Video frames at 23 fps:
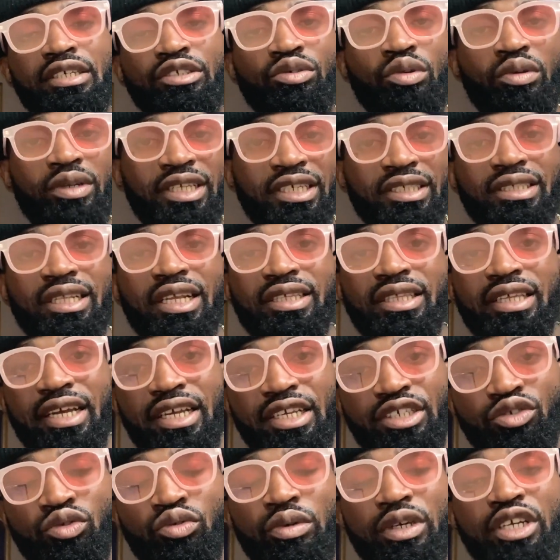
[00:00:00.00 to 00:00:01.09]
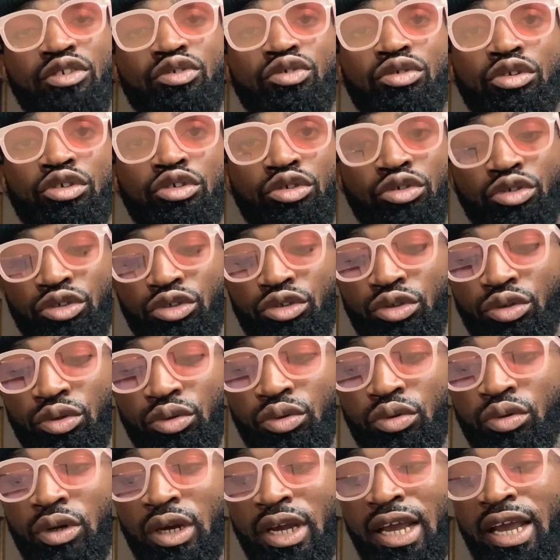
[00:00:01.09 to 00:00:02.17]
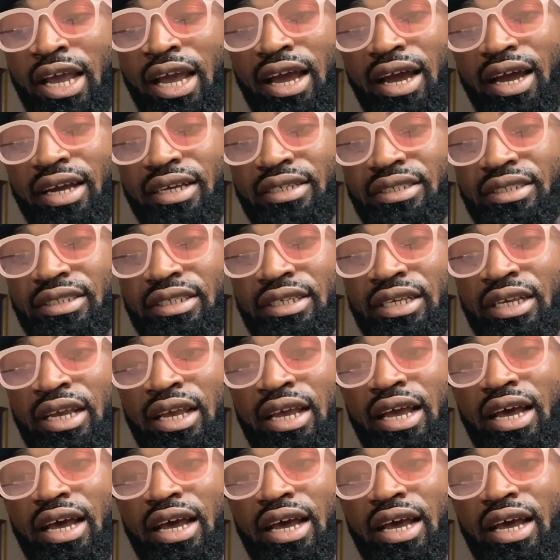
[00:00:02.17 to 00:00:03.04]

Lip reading: So this letter is to introduce you as